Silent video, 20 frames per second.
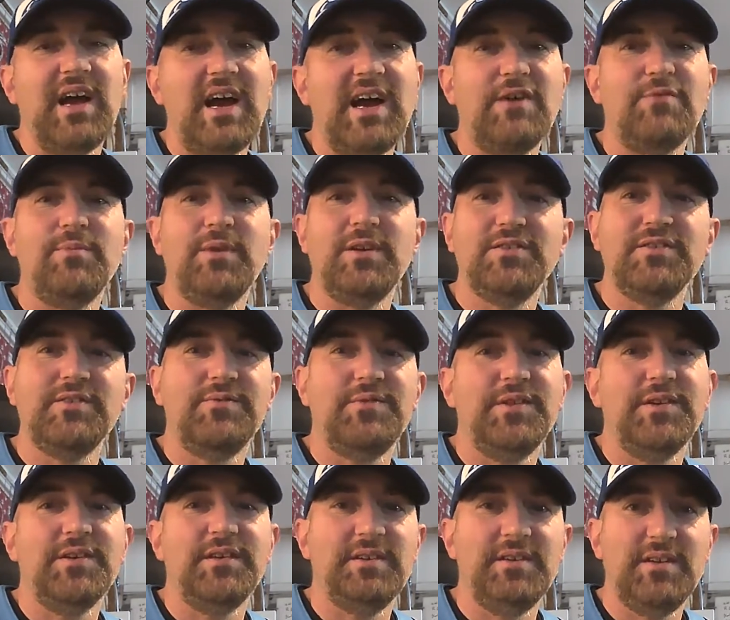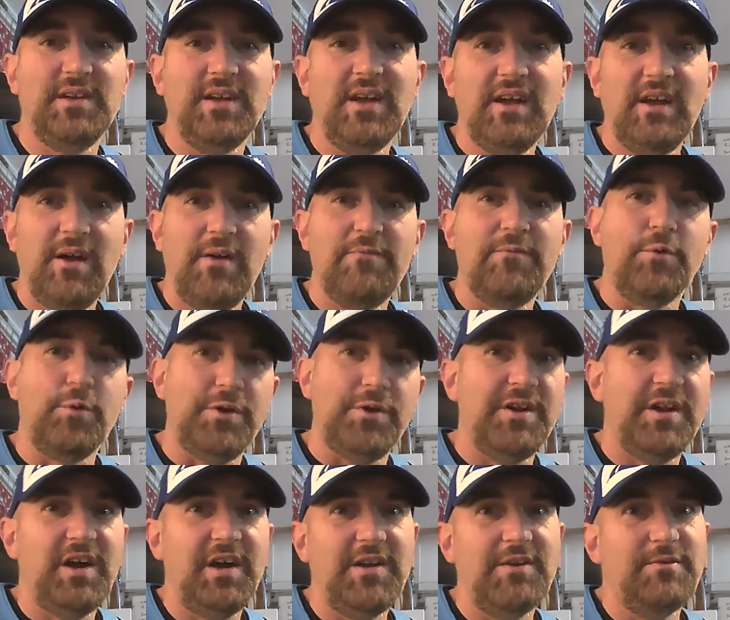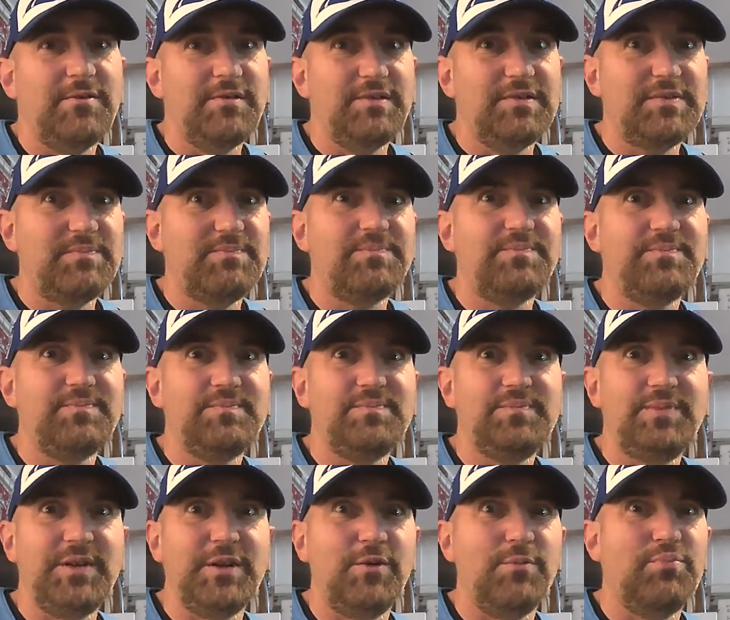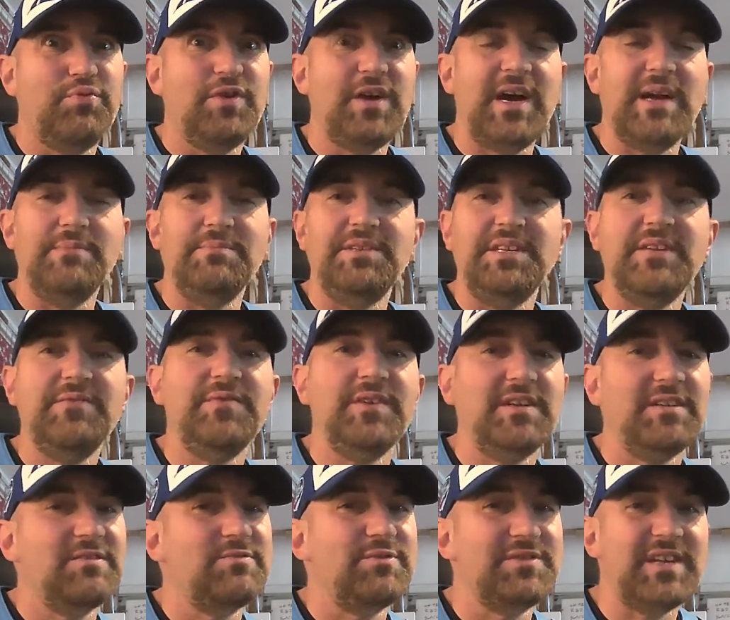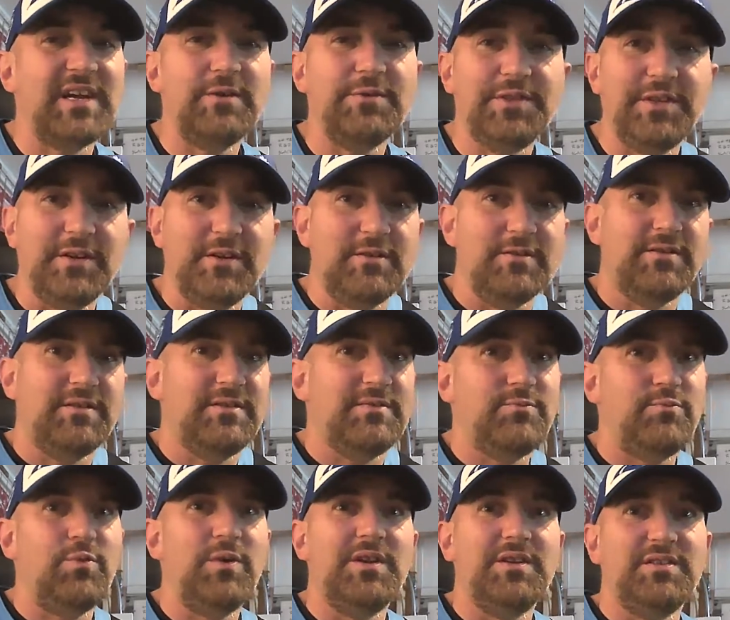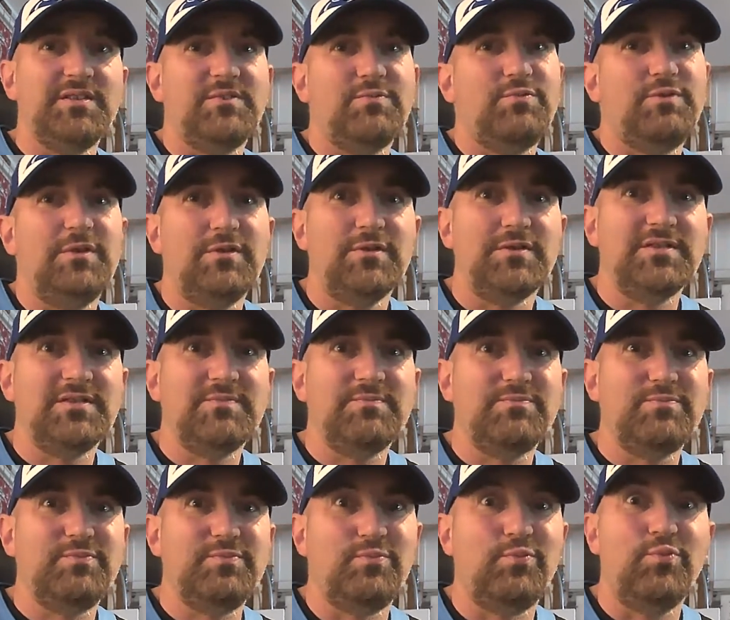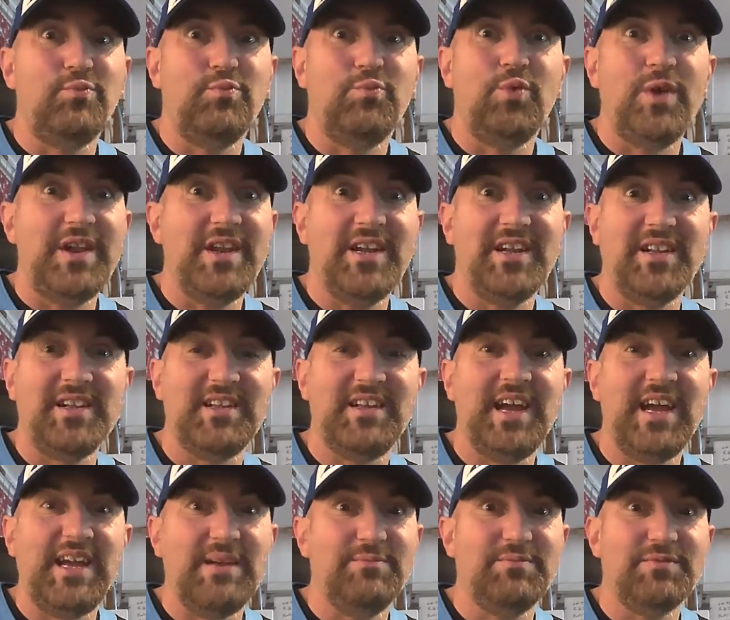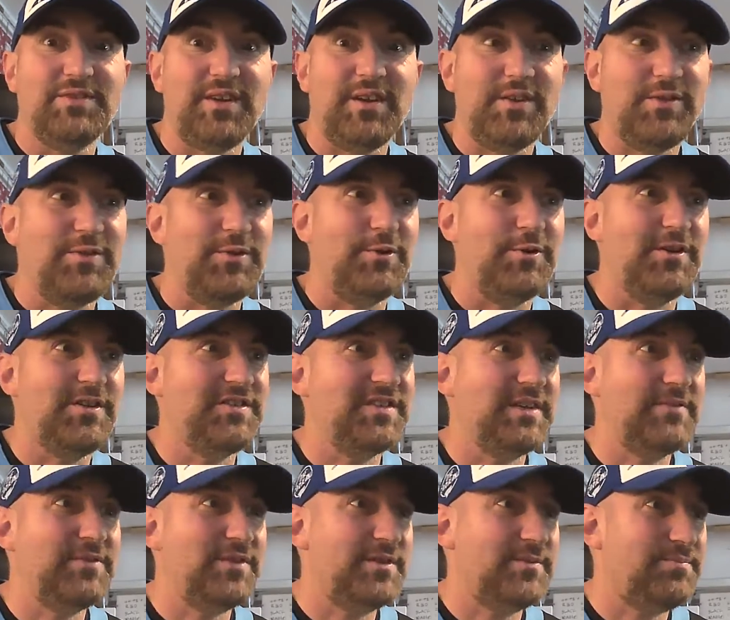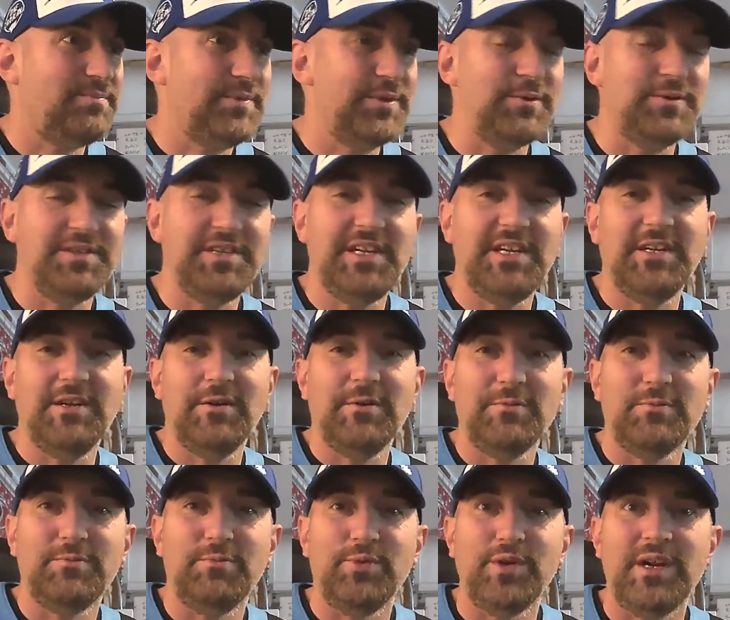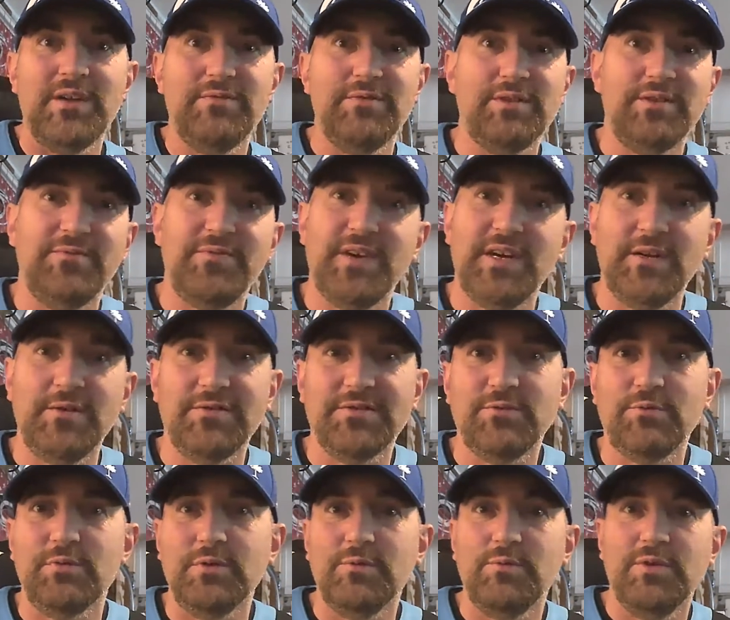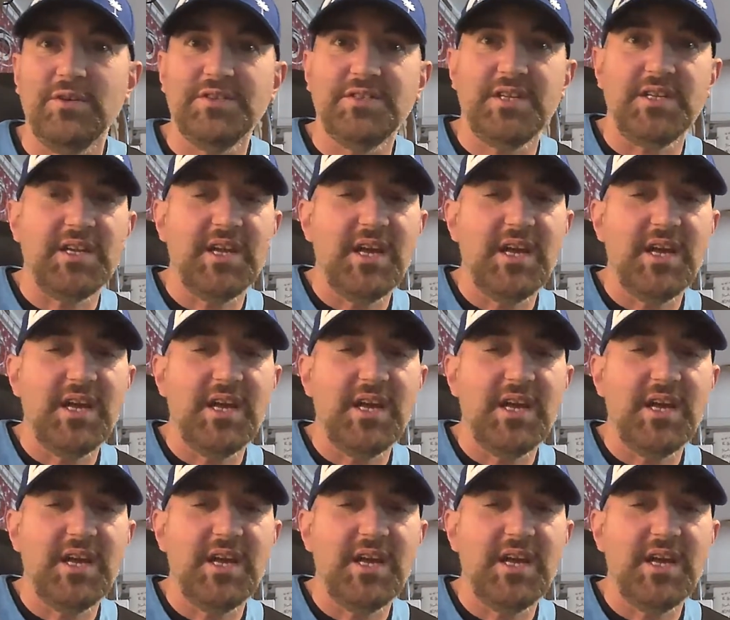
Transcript: How much of the 49ers, prime defense was out there when you're winning games like 37-13 or whatever the final score was?